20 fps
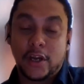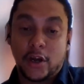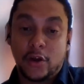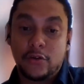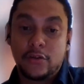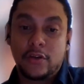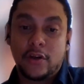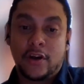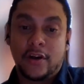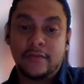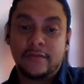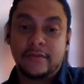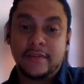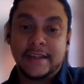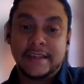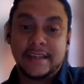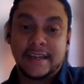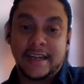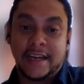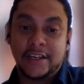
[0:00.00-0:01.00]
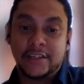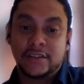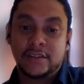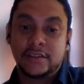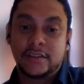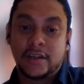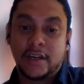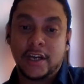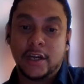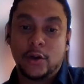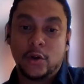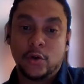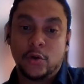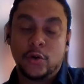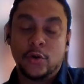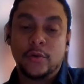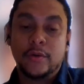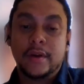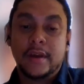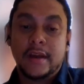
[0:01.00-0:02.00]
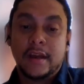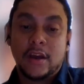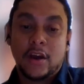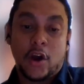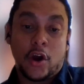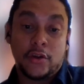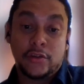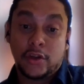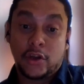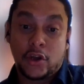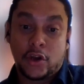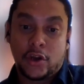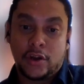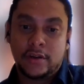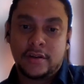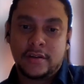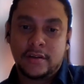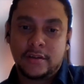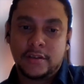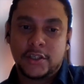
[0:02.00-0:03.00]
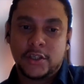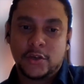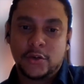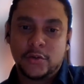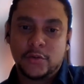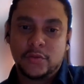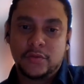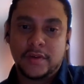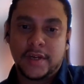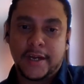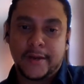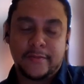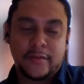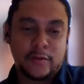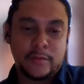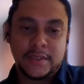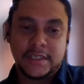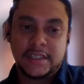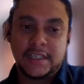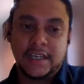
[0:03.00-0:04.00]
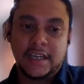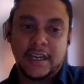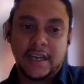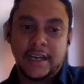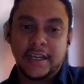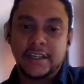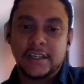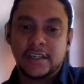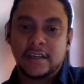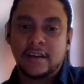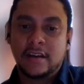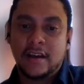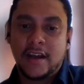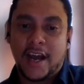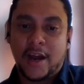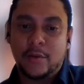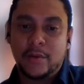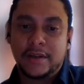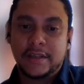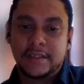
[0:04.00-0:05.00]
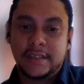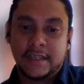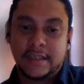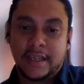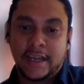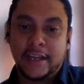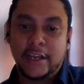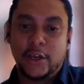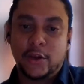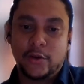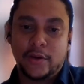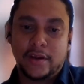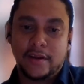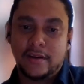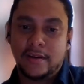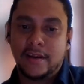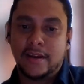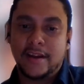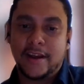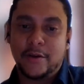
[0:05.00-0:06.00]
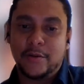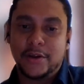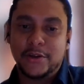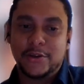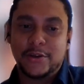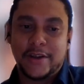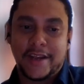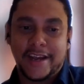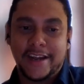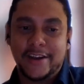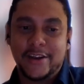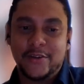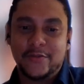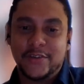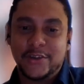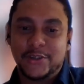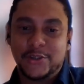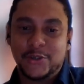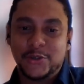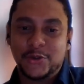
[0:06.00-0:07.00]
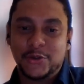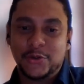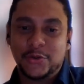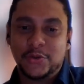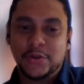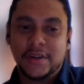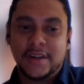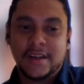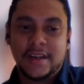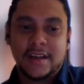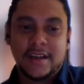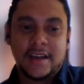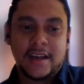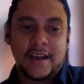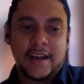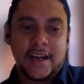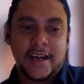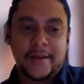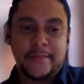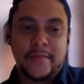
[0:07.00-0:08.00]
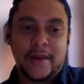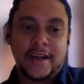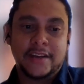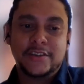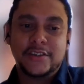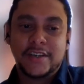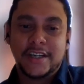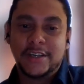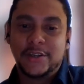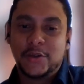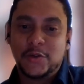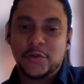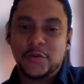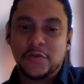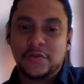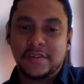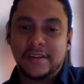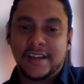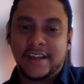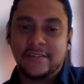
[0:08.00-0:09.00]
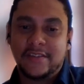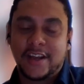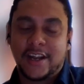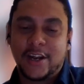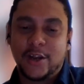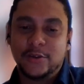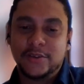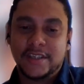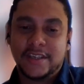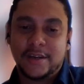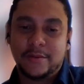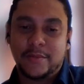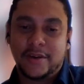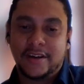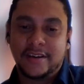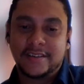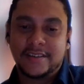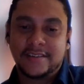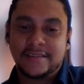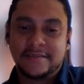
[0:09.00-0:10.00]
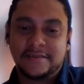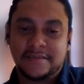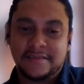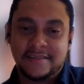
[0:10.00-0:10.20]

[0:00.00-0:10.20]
growth of international trade law on the continent. So from the CDH, I want to say thank you, and then I want to hand over to Andre to give the closing remarks.